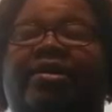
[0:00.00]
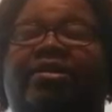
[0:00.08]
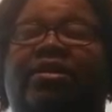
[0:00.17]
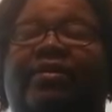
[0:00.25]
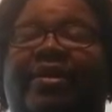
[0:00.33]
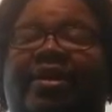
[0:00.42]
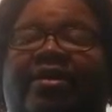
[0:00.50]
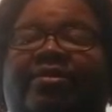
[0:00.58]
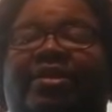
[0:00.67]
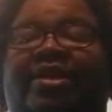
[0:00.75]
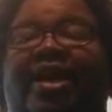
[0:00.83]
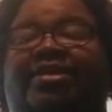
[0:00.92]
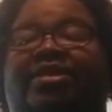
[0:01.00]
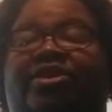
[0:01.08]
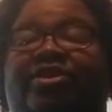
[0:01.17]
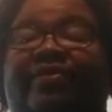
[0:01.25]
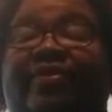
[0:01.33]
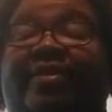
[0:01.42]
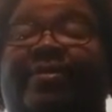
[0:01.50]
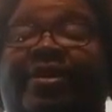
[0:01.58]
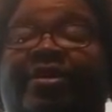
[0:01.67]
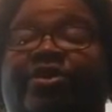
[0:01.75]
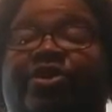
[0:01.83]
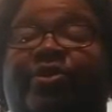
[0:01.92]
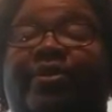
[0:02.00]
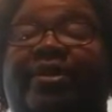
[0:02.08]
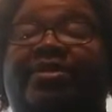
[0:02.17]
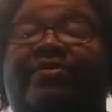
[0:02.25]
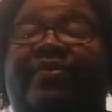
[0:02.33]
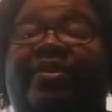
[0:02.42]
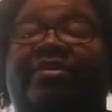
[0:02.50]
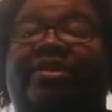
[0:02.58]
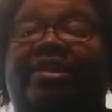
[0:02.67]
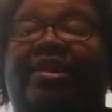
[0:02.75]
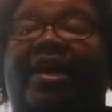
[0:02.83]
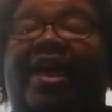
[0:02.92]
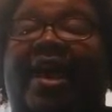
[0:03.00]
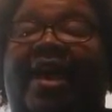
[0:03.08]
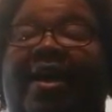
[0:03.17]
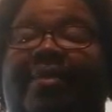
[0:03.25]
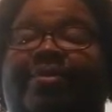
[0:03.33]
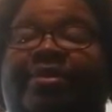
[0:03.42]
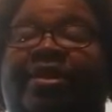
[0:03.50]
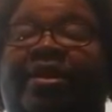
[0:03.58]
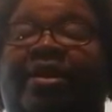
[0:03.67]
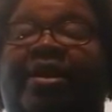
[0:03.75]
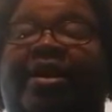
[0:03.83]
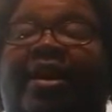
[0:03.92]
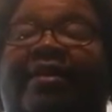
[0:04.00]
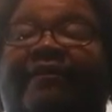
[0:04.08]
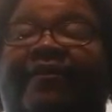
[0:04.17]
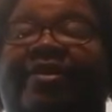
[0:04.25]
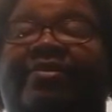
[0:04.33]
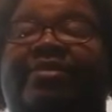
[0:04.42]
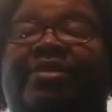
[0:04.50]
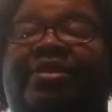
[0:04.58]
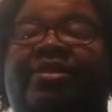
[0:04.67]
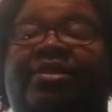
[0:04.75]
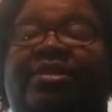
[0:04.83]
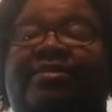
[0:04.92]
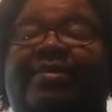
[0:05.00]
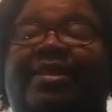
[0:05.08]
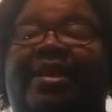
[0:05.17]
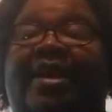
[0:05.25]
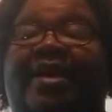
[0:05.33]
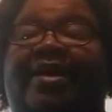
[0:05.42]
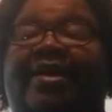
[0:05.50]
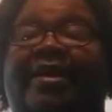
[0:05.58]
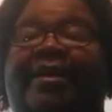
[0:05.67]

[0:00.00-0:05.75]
So in those cases, your family of choice fills in the gaps and fills in some of that